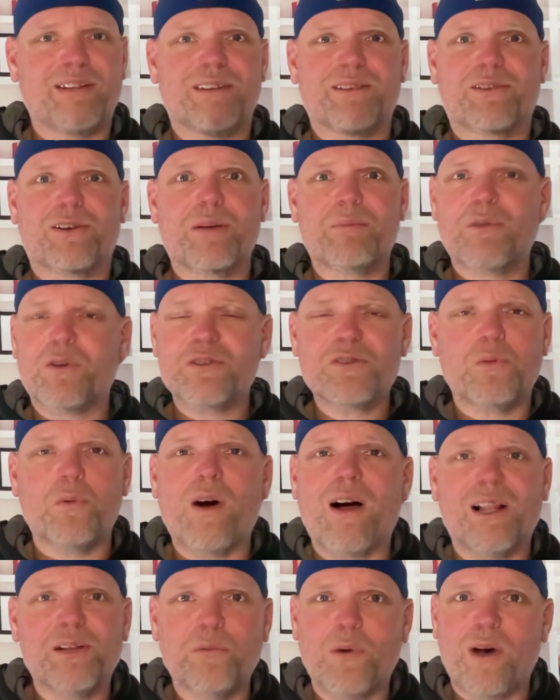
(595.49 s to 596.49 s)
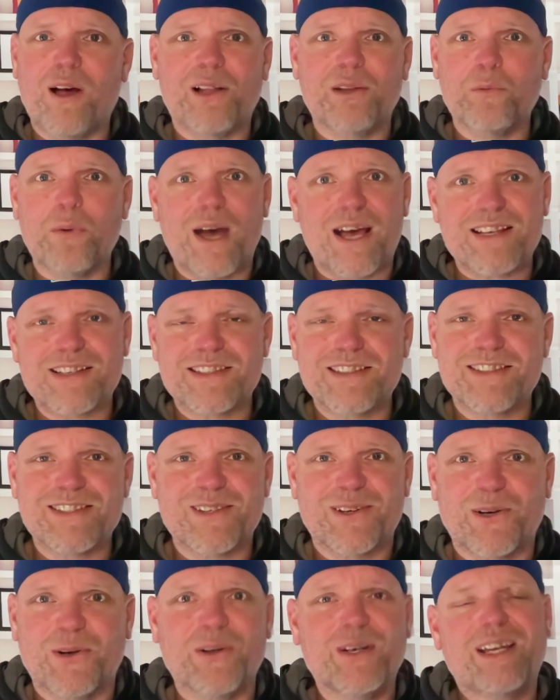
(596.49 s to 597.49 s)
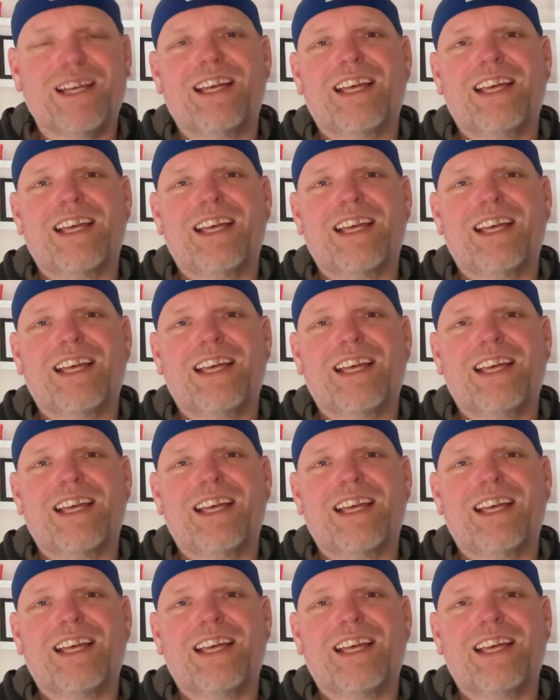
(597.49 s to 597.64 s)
Crypto's the wild, wild west. So